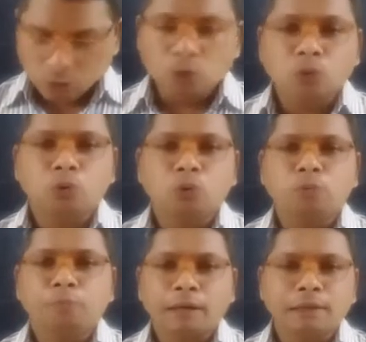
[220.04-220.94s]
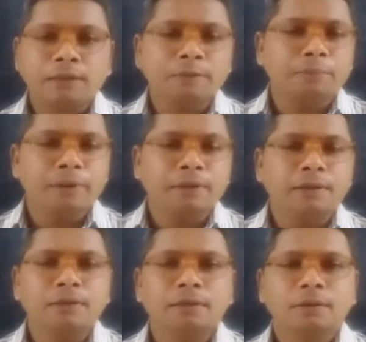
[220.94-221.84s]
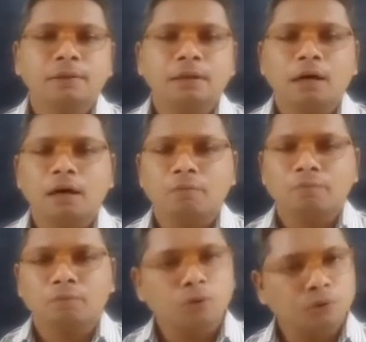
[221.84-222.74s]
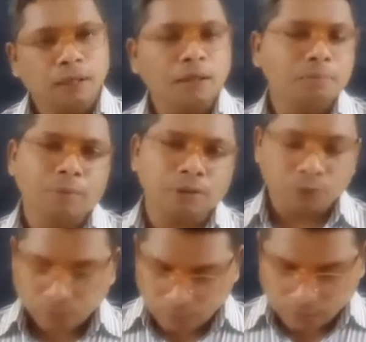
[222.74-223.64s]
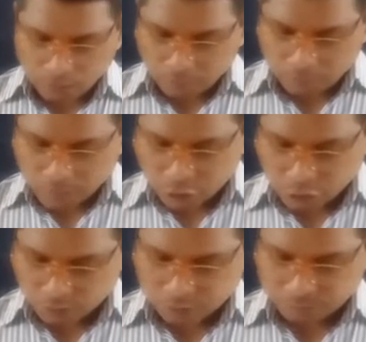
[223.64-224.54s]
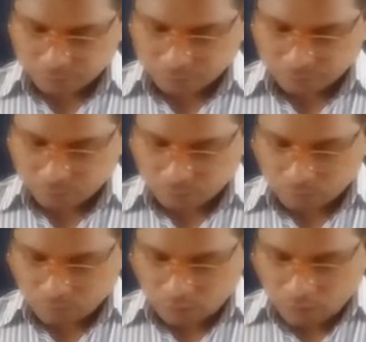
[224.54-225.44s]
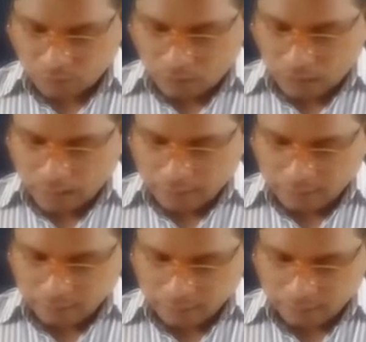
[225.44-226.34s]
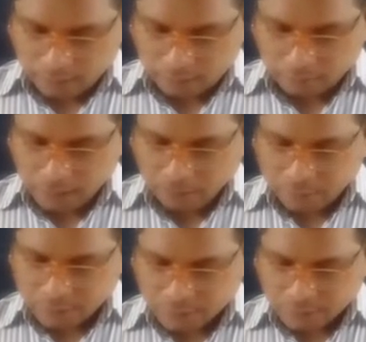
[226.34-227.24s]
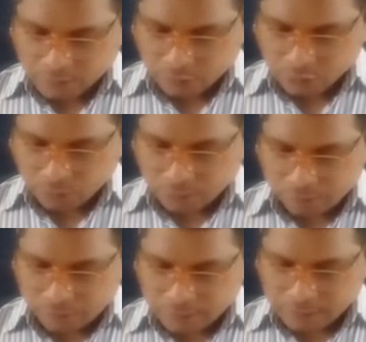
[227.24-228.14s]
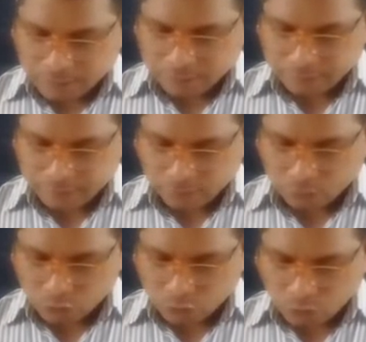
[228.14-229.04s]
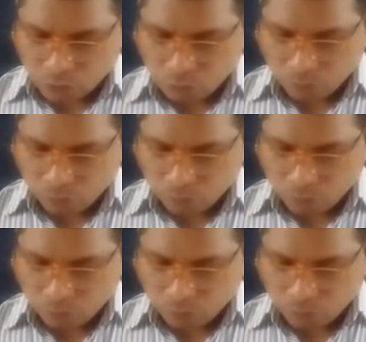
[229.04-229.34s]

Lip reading: to participate for that particular convention. And many visitors were present there also.